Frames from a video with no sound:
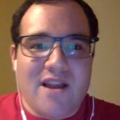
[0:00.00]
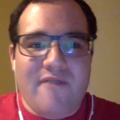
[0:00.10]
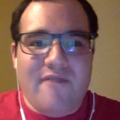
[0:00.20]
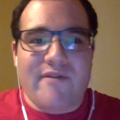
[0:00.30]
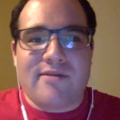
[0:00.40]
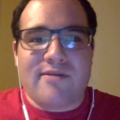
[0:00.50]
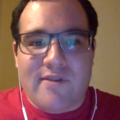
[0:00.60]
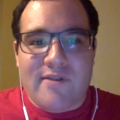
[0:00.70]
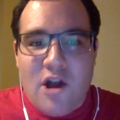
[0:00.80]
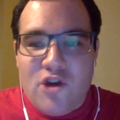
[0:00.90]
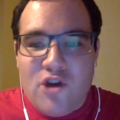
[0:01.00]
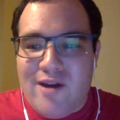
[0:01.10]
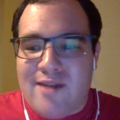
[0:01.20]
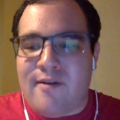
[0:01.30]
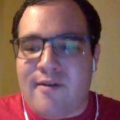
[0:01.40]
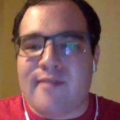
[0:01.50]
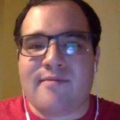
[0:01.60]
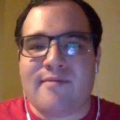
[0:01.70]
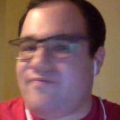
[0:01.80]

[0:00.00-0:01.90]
The song choice was